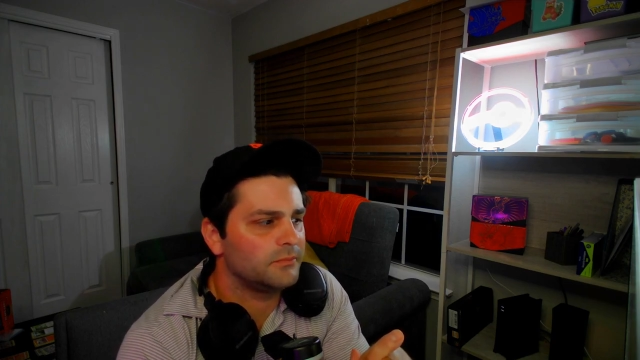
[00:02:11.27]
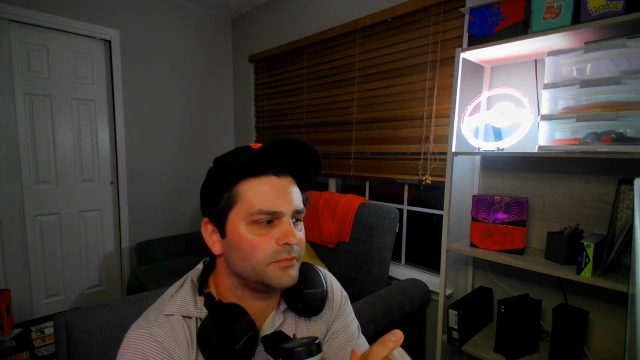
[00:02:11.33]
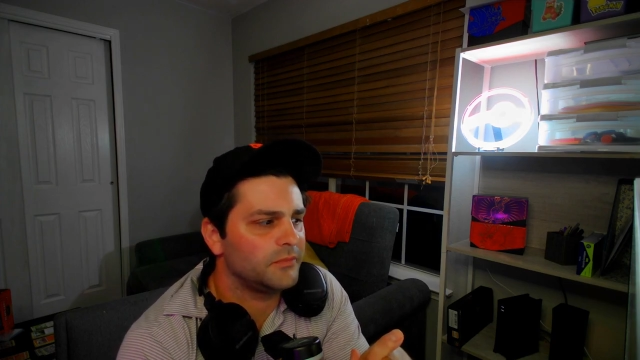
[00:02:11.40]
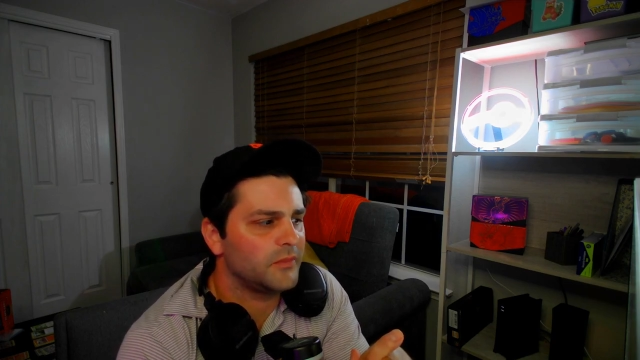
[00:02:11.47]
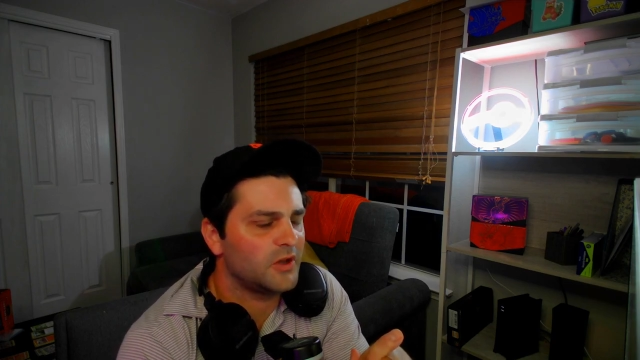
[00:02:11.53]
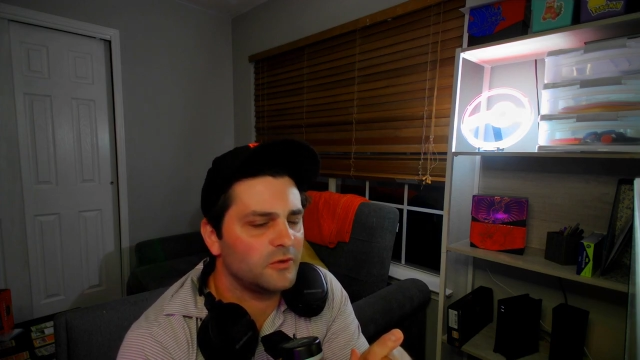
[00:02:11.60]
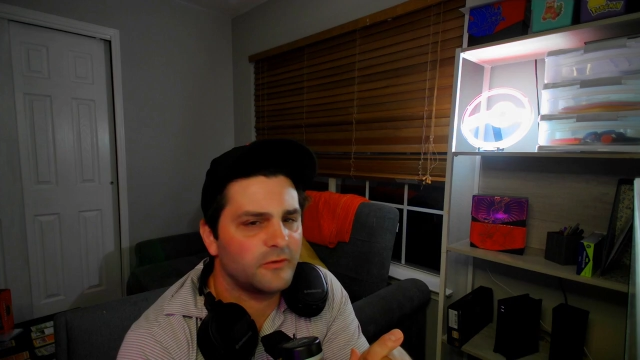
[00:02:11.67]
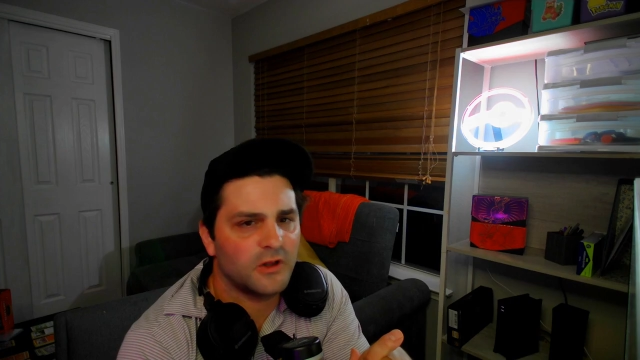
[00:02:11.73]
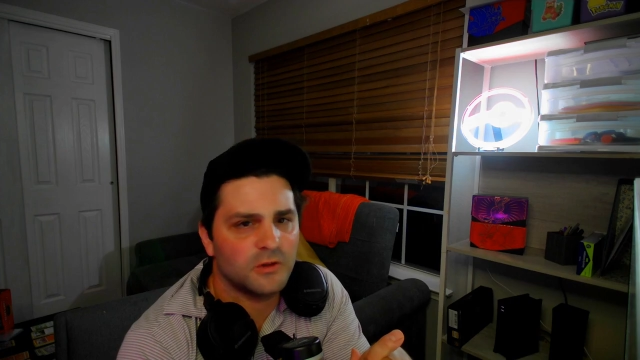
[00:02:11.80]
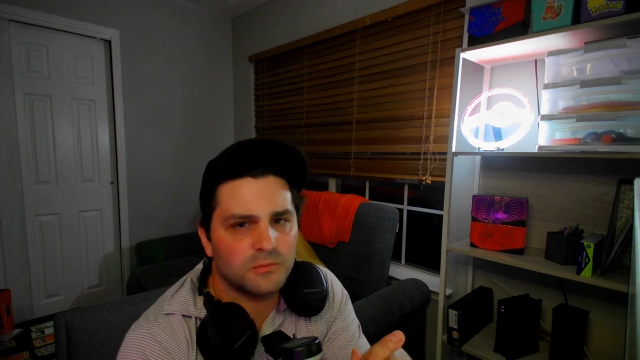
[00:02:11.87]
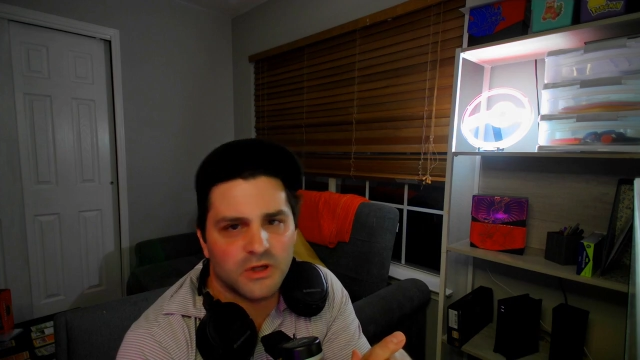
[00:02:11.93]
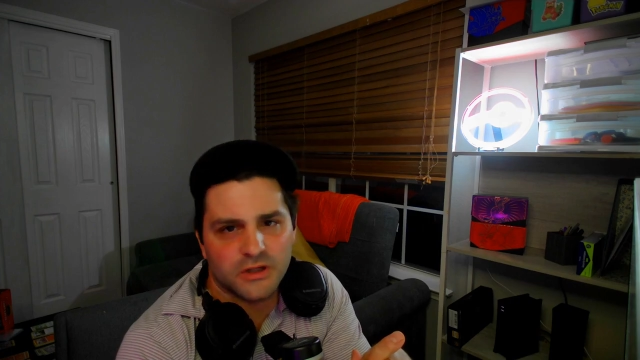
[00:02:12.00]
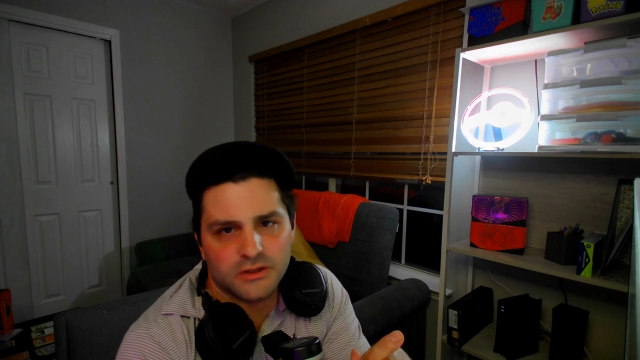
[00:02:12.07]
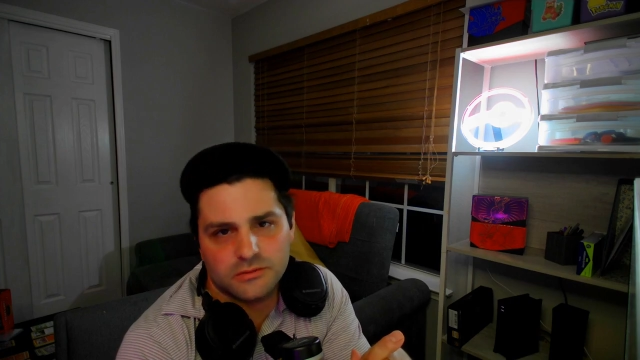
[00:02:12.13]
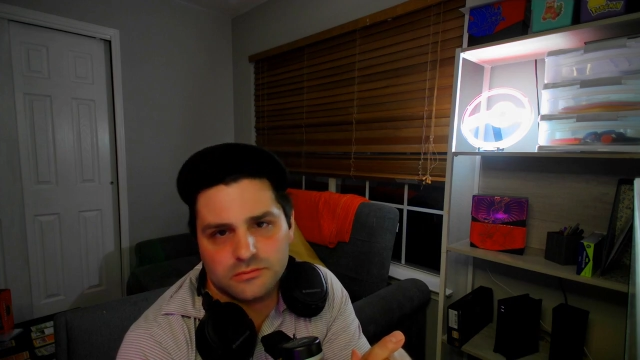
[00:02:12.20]
and you follow
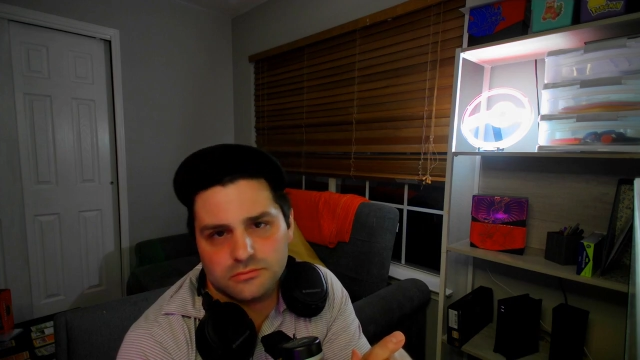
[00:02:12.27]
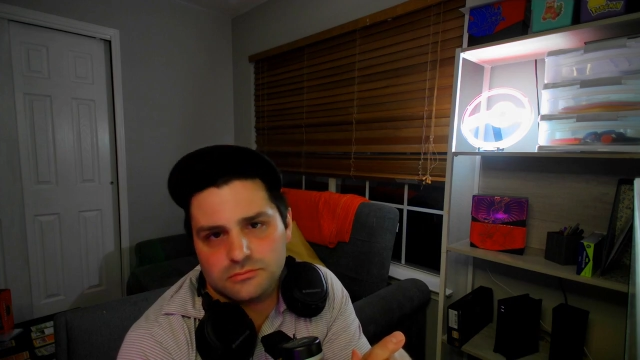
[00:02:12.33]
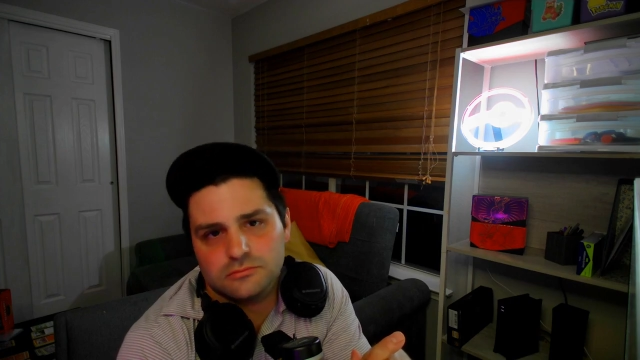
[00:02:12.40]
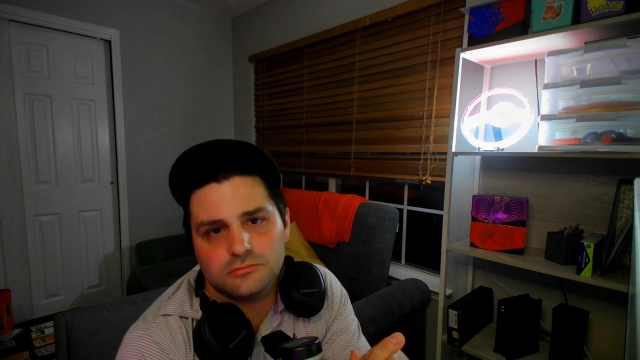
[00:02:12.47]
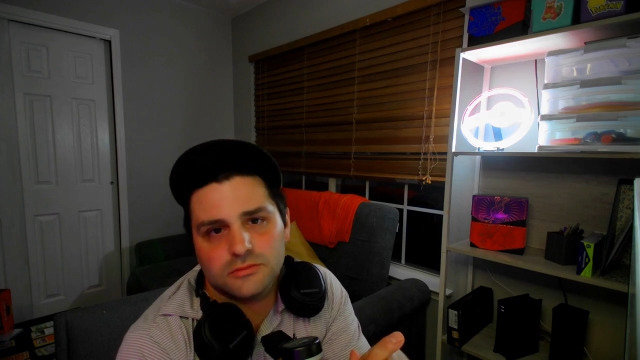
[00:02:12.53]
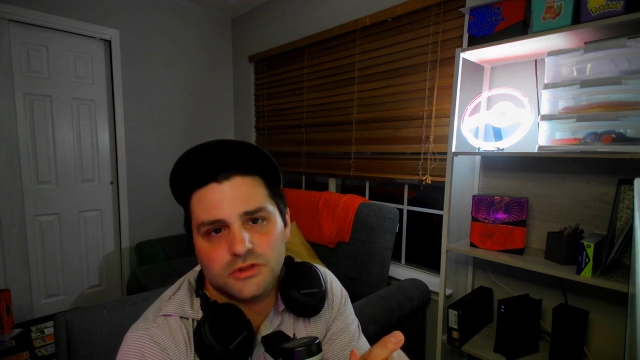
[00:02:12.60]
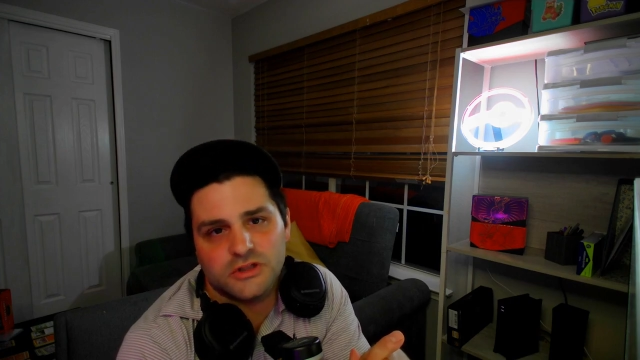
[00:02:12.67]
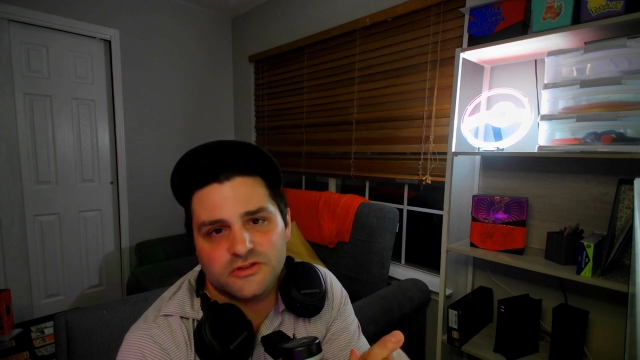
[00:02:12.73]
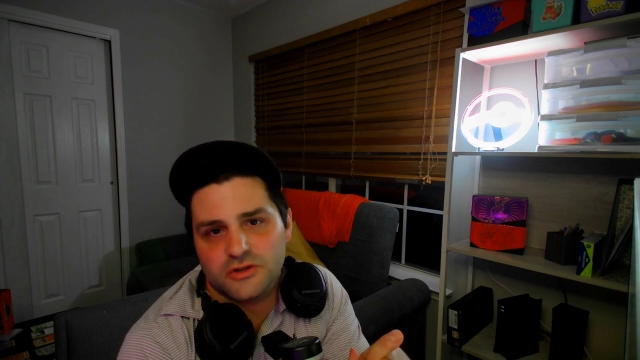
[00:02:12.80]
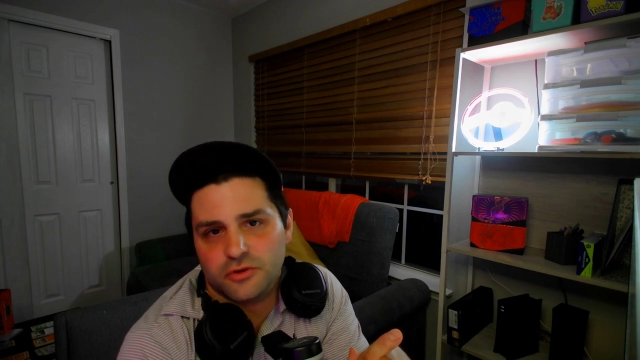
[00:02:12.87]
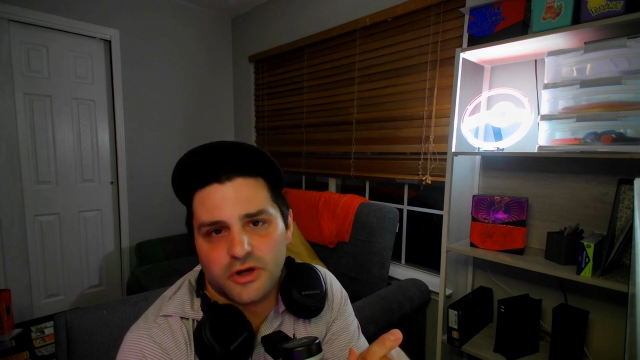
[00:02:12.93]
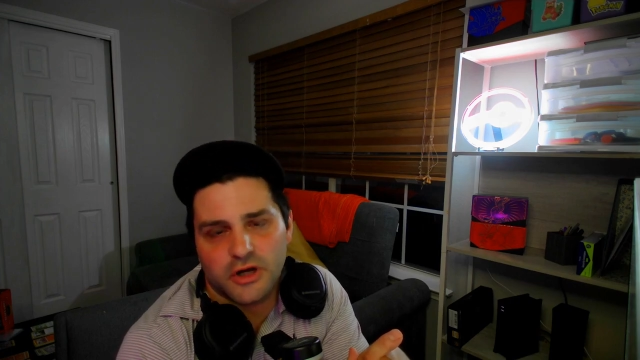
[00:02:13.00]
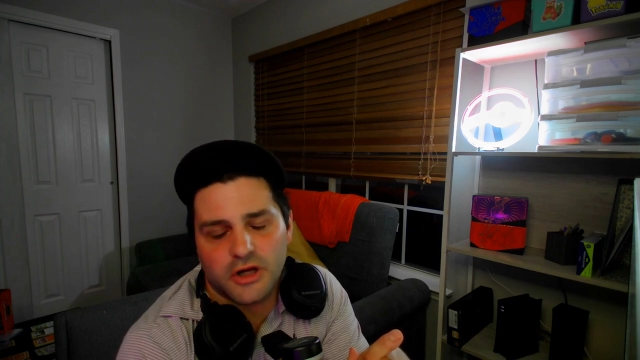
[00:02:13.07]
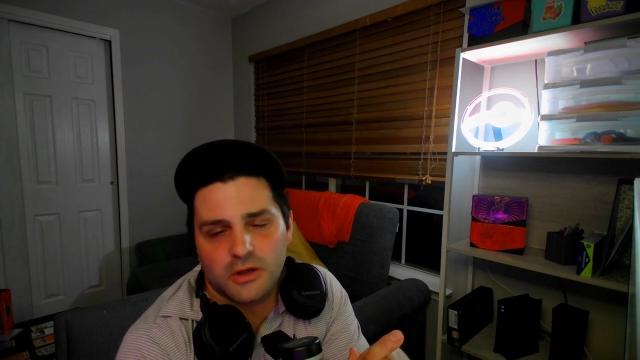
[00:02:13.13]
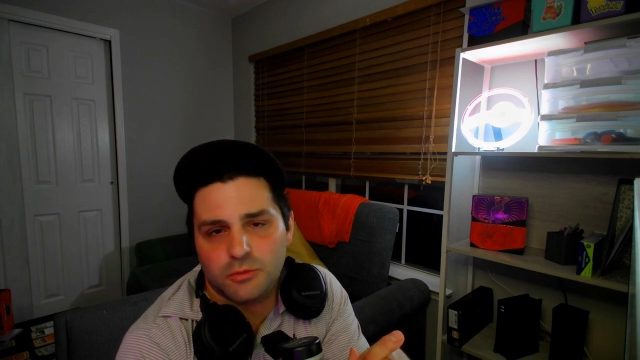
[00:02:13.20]
my
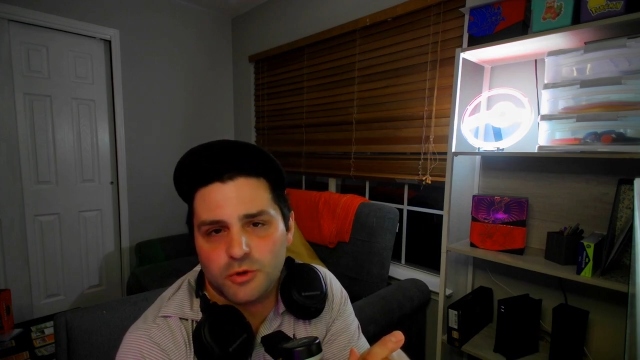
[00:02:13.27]
Instagram